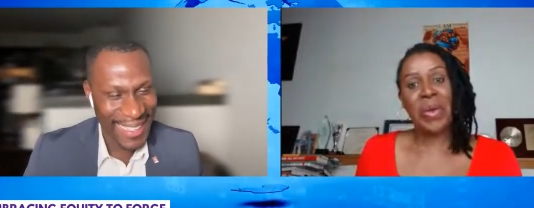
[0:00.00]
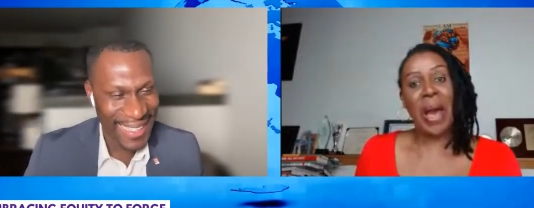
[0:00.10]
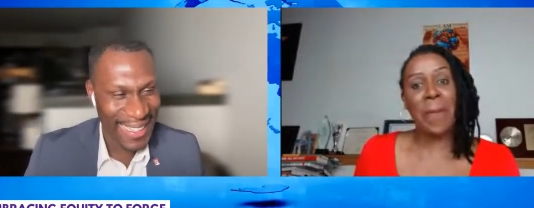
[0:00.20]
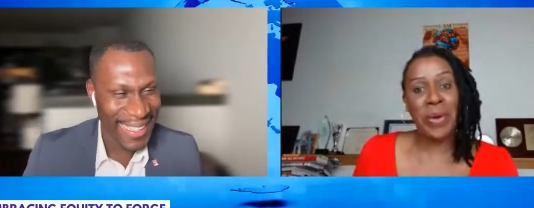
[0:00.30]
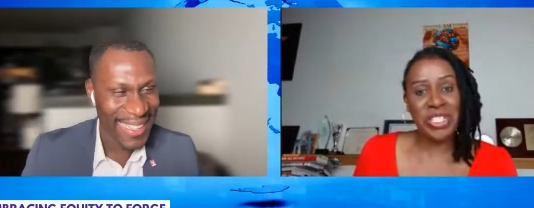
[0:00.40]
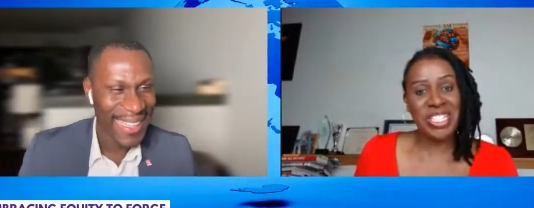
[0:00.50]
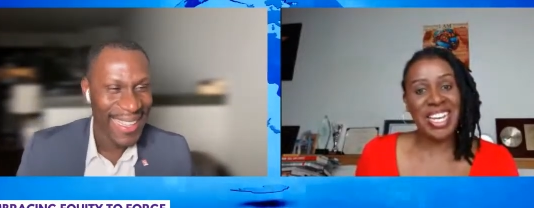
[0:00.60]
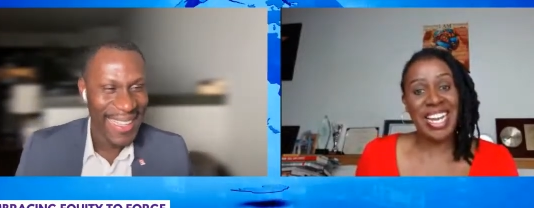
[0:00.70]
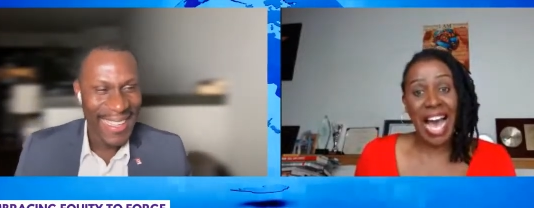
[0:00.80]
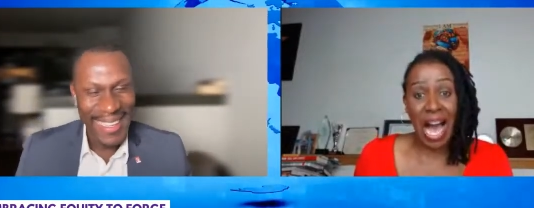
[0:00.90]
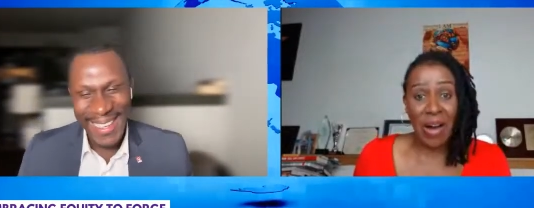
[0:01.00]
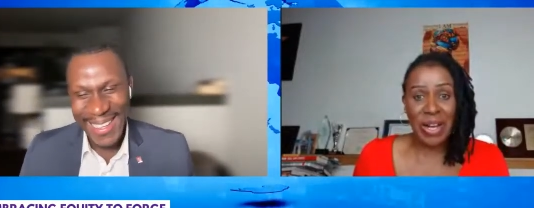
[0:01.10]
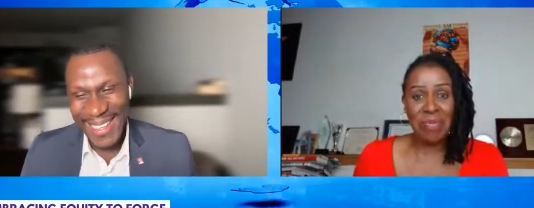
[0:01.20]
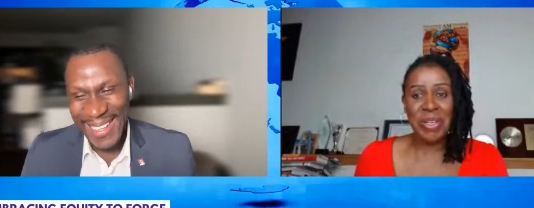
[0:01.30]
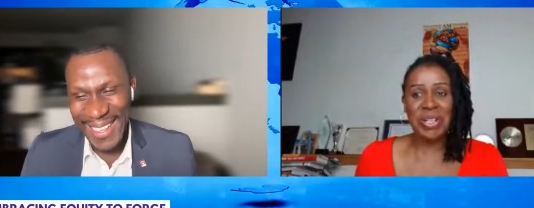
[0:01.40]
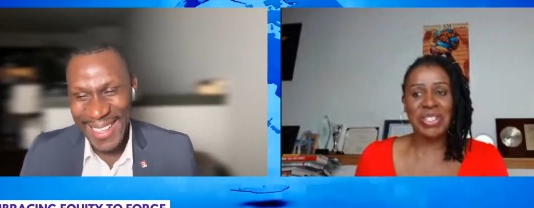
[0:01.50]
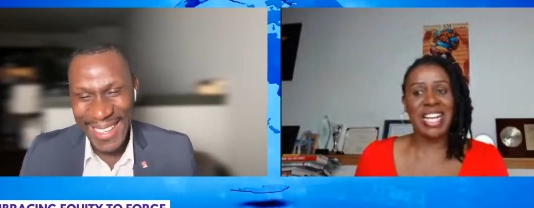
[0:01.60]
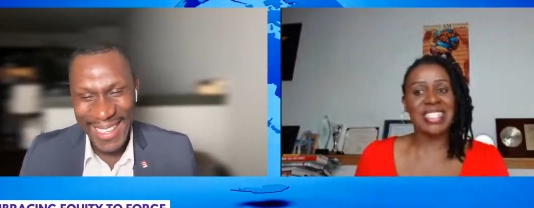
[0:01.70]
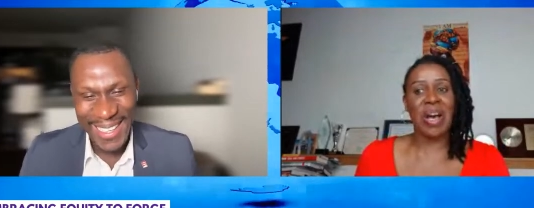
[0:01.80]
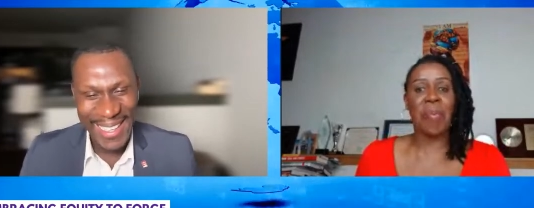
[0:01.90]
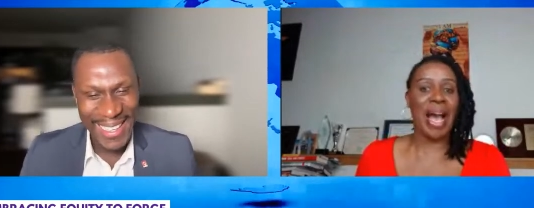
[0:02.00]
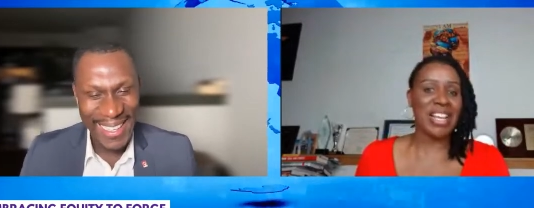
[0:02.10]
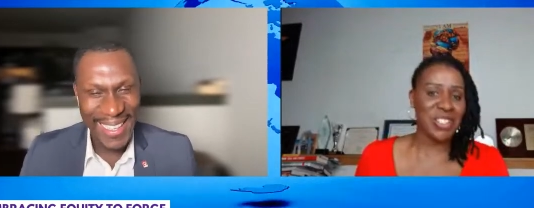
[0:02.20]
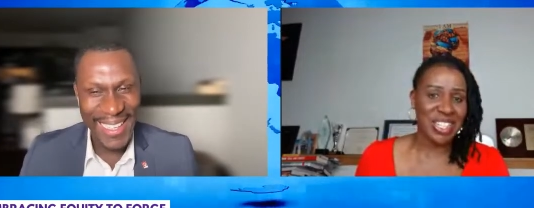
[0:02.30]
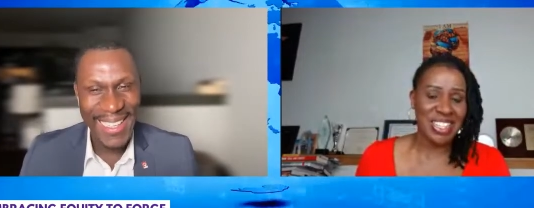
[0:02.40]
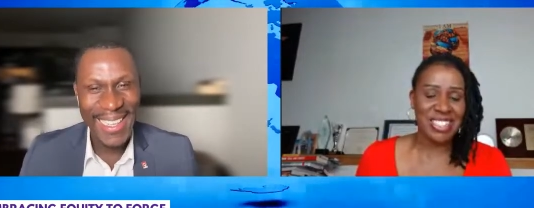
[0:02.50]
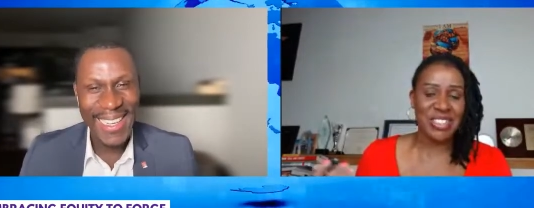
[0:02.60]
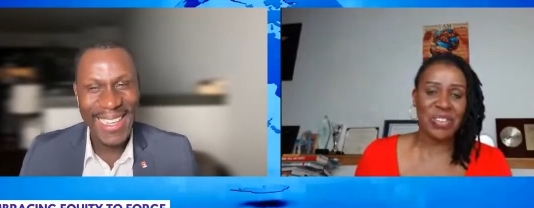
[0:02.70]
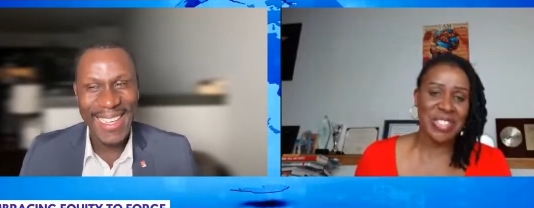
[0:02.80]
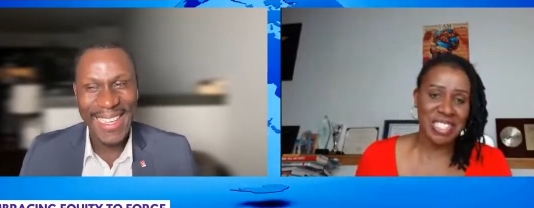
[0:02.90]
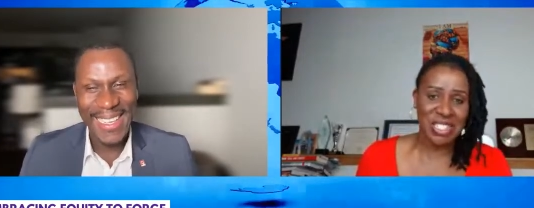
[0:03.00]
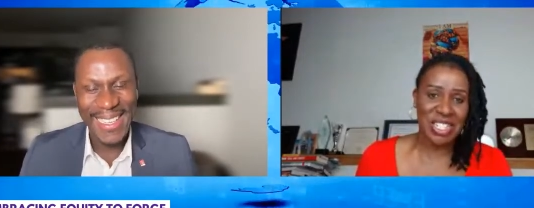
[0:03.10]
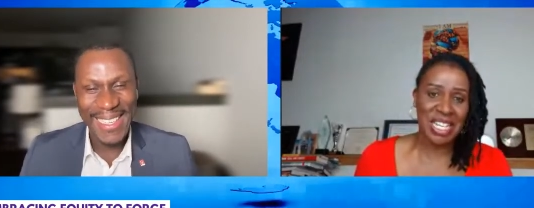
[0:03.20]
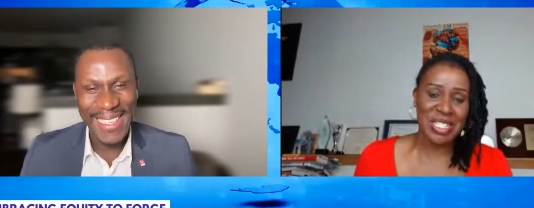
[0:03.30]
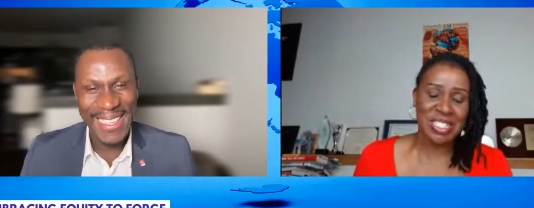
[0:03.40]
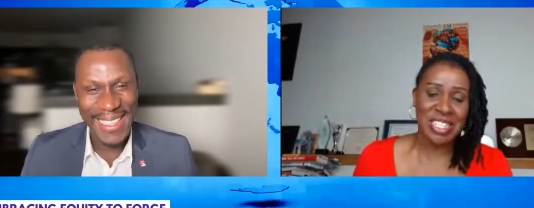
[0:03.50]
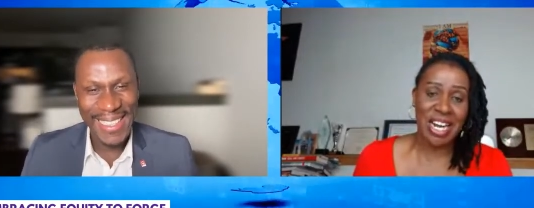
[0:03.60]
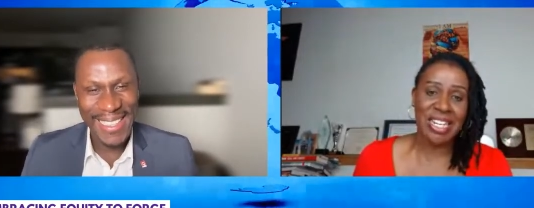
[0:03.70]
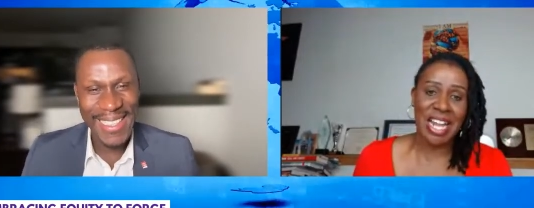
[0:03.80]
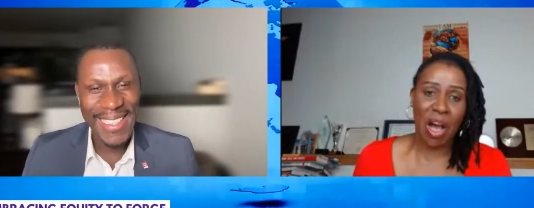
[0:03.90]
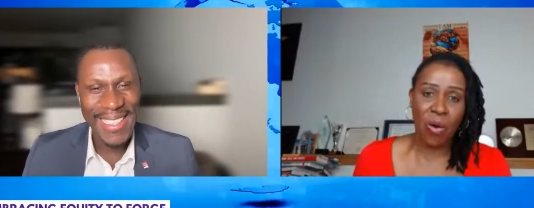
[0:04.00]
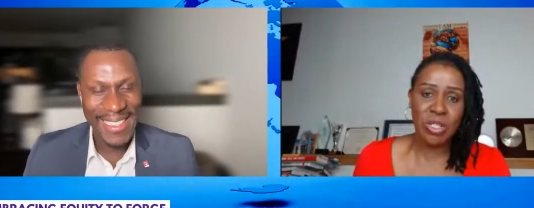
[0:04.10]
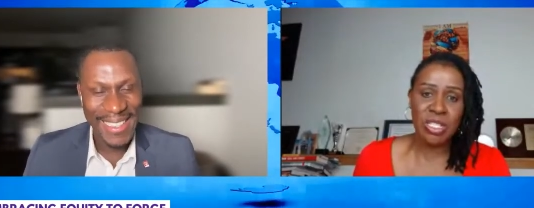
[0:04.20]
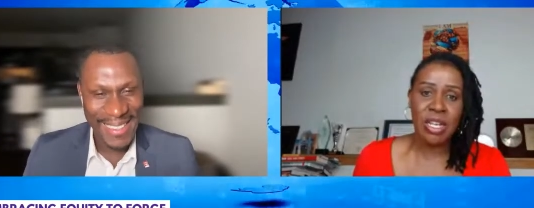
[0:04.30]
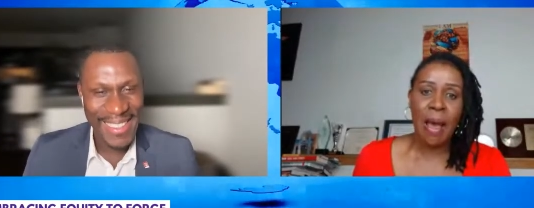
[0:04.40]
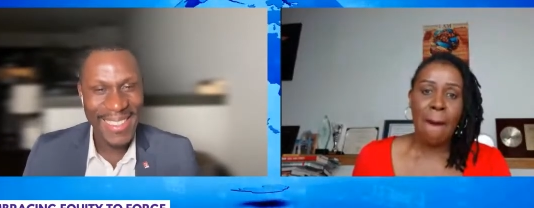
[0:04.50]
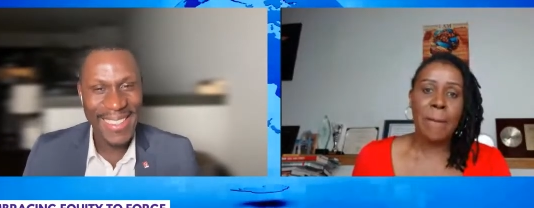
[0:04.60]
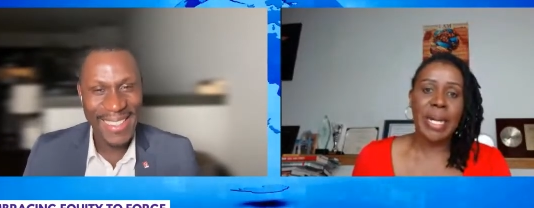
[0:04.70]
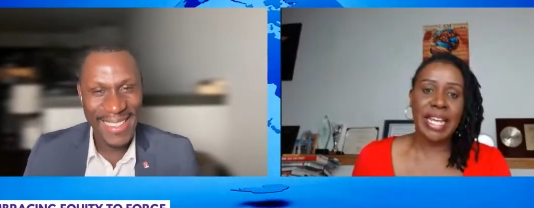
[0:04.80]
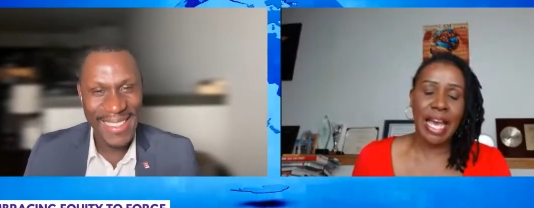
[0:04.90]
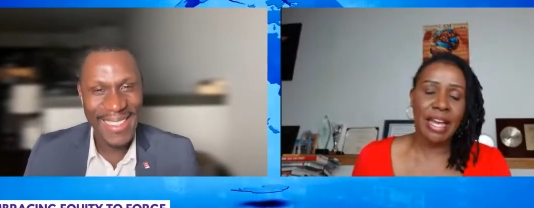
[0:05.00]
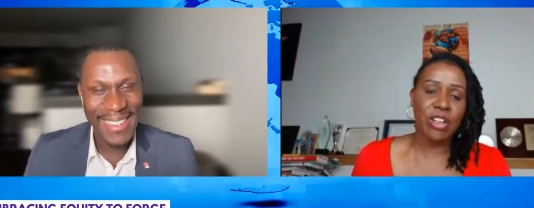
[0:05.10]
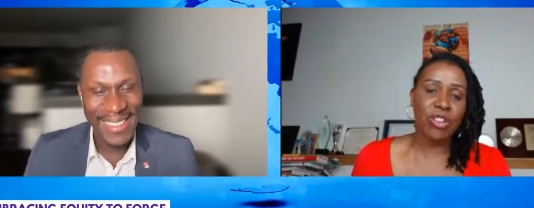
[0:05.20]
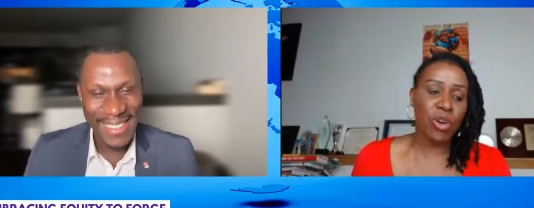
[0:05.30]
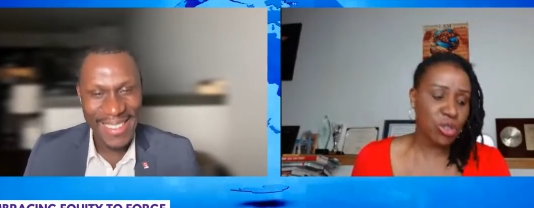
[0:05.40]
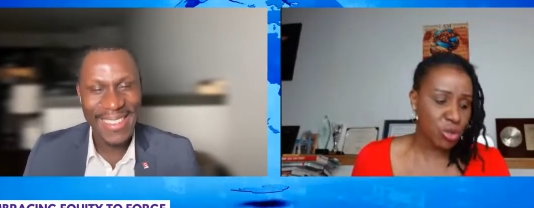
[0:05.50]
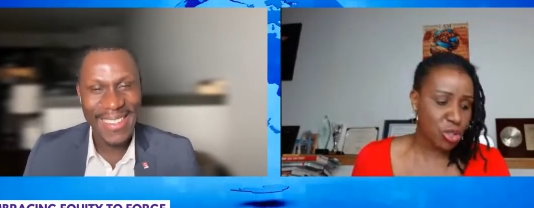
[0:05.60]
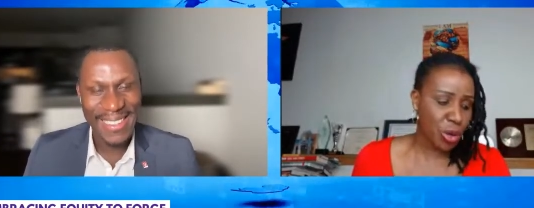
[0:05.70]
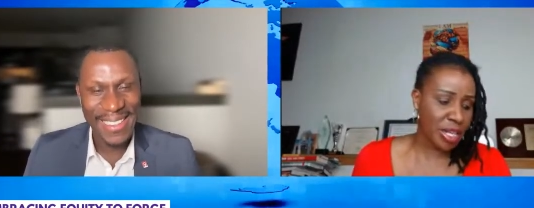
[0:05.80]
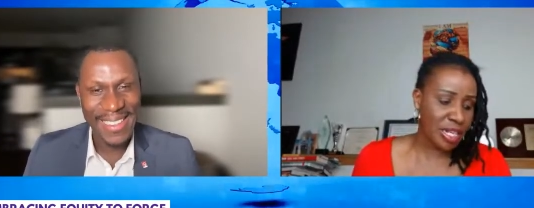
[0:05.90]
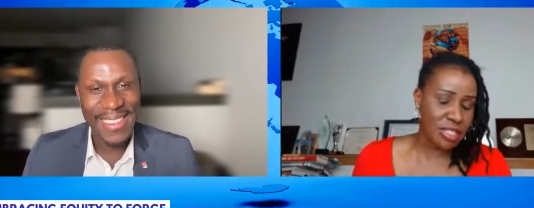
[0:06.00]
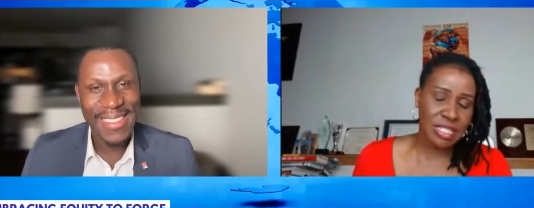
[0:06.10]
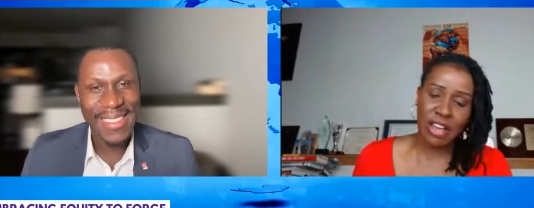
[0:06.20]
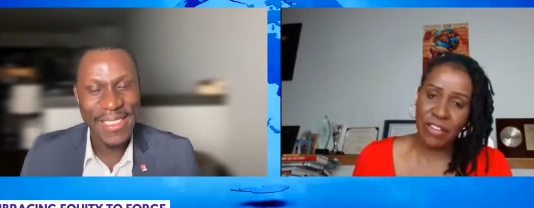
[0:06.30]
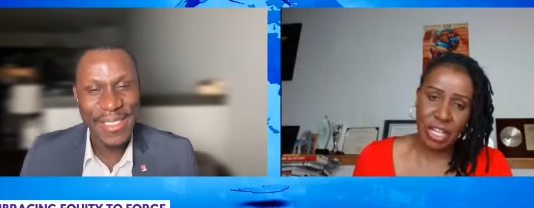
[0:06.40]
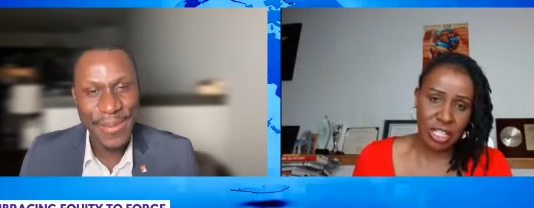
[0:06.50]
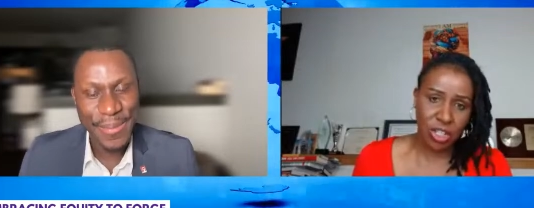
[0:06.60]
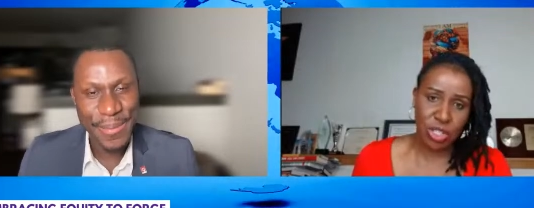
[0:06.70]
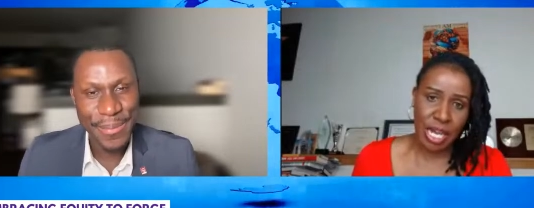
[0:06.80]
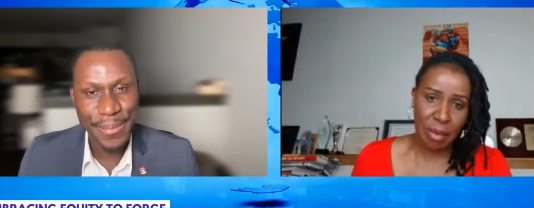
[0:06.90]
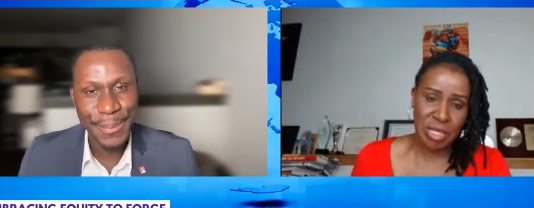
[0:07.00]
Speaker 1: we are approaching an hour because that's how passionate this conversation has turned out. But again, those who joined us, definitely your time